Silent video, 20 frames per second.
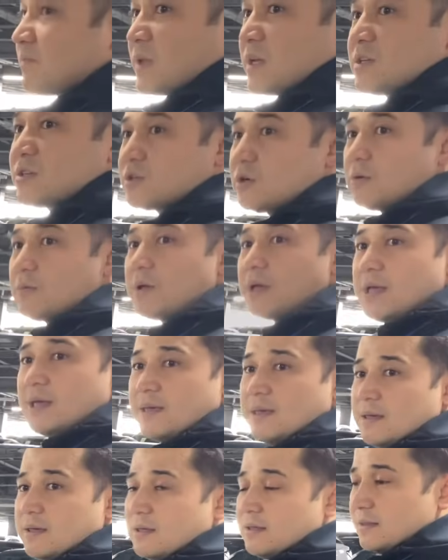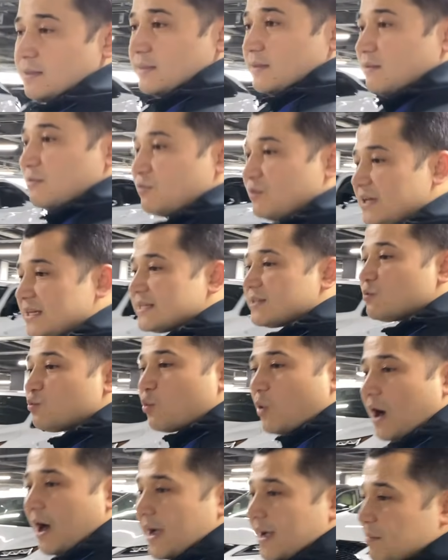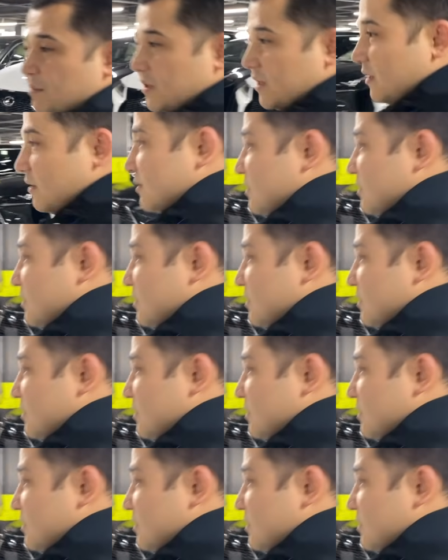So, the reason why I'm here